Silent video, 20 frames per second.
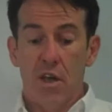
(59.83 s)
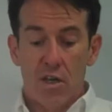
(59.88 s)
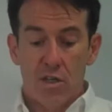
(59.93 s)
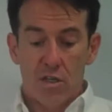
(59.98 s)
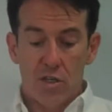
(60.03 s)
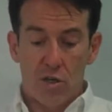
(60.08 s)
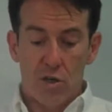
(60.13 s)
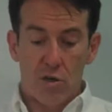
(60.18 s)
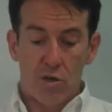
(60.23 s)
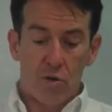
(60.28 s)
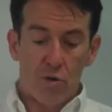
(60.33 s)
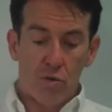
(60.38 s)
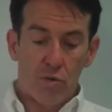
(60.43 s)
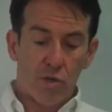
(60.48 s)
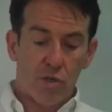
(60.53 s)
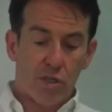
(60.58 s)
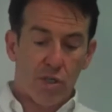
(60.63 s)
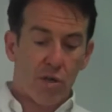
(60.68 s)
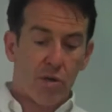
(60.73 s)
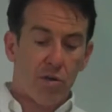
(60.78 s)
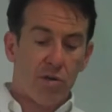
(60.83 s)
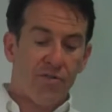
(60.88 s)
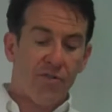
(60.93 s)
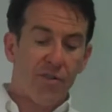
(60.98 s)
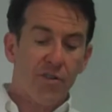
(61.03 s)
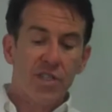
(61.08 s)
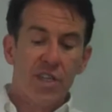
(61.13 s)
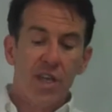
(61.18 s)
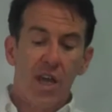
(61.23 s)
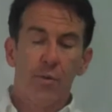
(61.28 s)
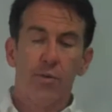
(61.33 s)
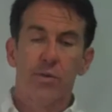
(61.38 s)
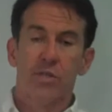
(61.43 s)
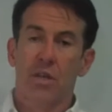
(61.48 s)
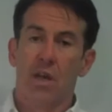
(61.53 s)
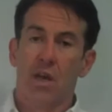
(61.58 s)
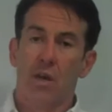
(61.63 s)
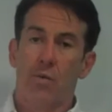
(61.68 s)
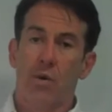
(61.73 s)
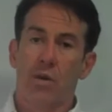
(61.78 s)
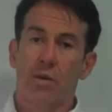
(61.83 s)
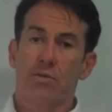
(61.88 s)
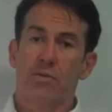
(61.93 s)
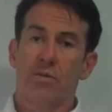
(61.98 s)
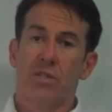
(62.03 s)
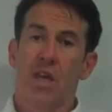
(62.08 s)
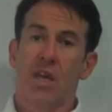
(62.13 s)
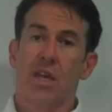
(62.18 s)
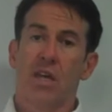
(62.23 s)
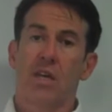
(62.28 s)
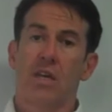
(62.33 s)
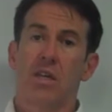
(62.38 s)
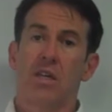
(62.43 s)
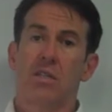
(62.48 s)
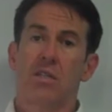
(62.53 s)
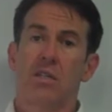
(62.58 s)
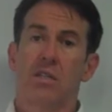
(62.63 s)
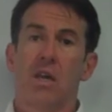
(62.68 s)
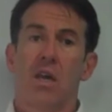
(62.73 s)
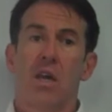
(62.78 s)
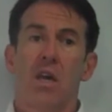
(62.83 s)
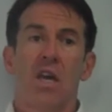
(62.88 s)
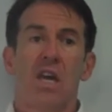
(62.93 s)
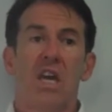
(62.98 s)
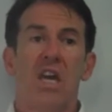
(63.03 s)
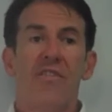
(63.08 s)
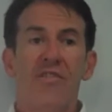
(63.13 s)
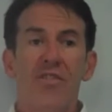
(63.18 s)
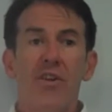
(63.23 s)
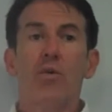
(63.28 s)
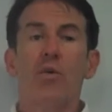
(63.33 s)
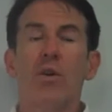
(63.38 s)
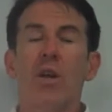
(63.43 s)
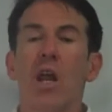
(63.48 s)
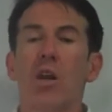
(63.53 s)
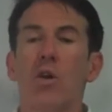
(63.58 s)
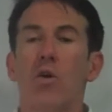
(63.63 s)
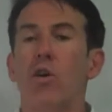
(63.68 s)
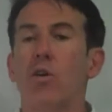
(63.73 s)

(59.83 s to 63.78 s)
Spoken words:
So the first thing I want to say is, if you are not